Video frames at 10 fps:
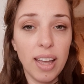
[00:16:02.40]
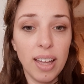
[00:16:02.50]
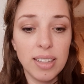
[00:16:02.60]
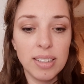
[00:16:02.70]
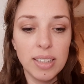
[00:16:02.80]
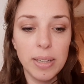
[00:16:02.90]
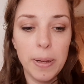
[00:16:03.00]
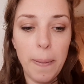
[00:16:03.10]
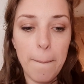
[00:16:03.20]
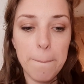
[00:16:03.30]
And
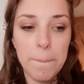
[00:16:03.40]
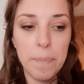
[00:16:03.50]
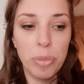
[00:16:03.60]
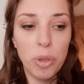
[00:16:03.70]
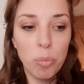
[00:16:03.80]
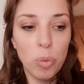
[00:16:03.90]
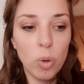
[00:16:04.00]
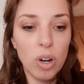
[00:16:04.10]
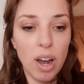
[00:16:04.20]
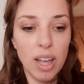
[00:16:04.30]
the
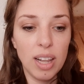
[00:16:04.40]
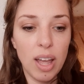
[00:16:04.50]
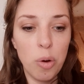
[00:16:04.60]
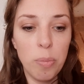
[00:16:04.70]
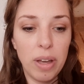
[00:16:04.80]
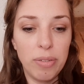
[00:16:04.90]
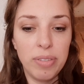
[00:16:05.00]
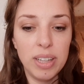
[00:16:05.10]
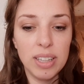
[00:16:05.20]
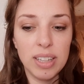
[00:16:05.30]
more I allowed my
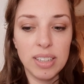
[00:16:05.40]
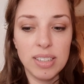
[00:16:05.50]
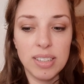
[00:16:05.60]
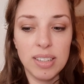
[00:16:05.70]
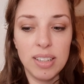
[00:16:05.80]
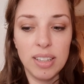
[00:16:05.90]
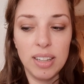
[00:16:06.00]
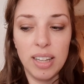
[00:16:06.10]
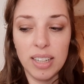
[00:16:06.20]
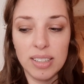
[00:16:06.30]
feelings, the
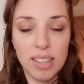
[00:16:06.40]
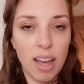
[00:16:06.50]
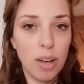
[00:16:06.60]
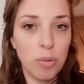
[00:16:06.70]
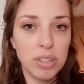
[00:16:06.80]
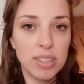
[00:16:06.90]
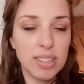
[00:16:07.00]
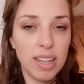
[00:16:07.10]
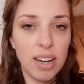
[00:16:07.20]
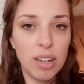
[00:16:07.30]
less I was
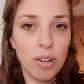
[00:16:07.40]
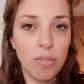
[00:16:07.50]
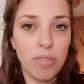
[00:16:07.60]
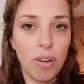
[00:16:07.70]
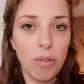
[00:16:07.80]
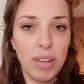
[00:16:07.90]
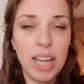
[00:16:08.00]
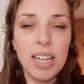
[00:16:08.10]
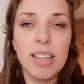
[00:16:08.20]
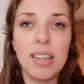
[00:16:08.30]
scared of
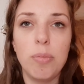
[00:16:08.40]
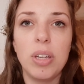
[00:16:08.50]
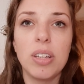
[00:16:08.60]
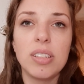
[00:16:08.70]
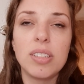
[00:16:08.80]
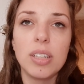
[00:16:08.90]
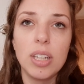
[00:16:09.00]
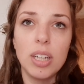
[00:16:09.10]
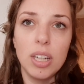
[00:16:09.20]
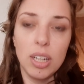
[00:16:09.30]
anything. Because
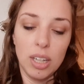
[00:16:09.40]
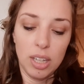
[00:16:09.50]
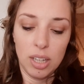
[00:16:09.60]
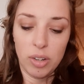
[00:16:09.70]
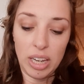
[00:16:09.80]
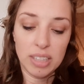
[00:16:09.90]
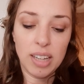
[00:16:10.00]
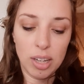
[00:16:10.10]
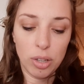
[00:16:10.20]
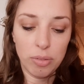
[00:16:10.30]
okay, the
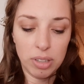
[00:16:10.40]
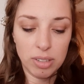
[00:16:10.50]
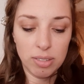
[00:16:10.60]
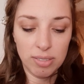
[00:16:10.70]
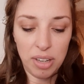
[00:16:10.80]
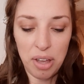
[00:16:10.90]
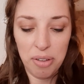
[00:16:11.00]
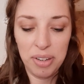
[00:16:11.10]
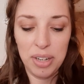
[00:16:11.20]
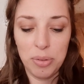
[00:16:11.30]
title of this
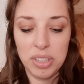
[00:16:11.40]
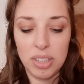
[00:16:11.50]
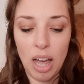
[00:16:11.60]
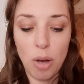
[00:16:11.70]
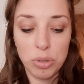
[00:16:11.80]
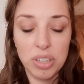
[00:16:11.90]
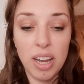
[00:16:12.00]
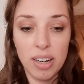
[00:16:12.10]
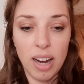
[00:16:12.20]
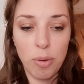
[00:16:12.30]
video is how
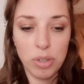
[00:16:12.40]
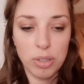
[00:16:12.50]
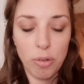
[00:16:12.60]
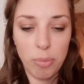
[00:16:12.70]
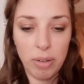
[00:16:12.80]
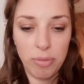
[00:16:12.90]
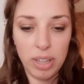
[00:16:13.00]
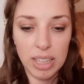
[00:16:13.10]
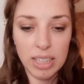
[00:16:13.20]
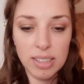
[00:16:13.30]
scared I was of my
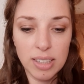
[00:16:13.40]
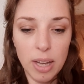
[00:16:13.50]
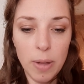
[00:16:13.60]
feelings.